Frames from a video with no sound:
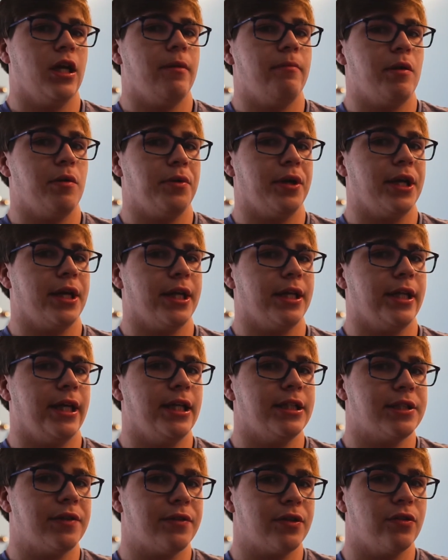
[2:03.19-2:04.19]
people are gonna get the
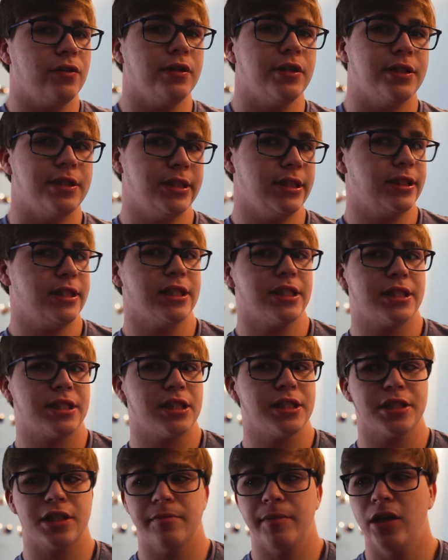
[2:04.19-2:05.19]
A7 III. The Z6
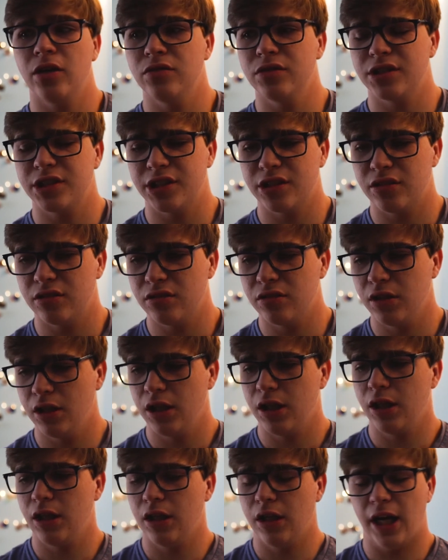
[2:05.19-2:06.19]
doesn't come out until
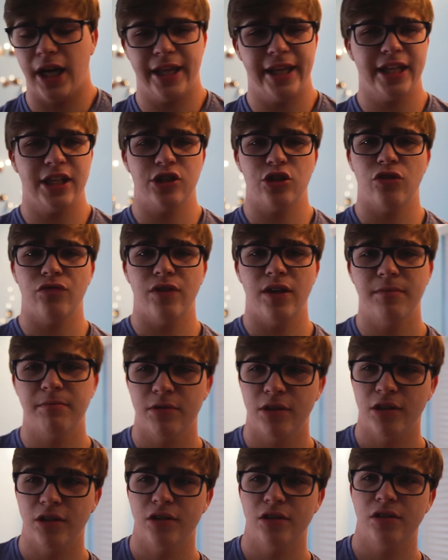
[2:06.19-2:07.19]
I think
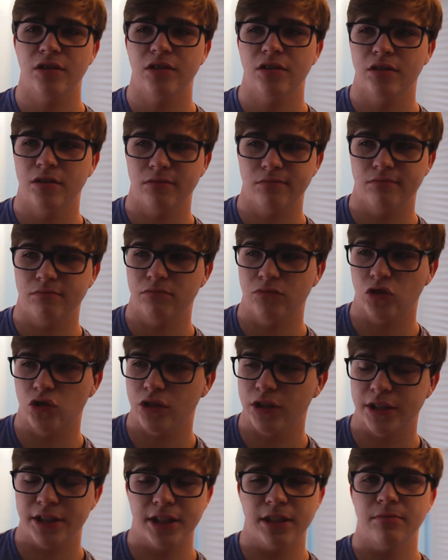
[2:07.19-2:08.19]
November or
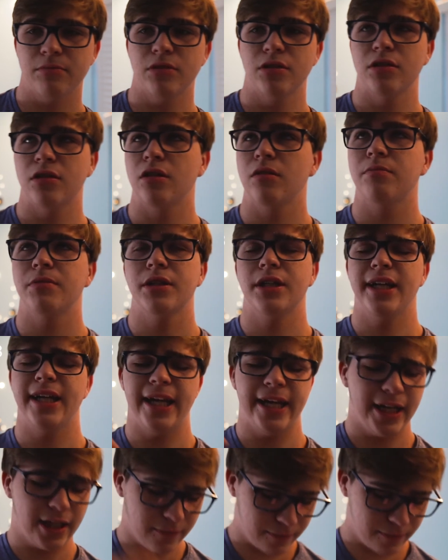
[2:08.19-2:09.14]
December. I'll put a date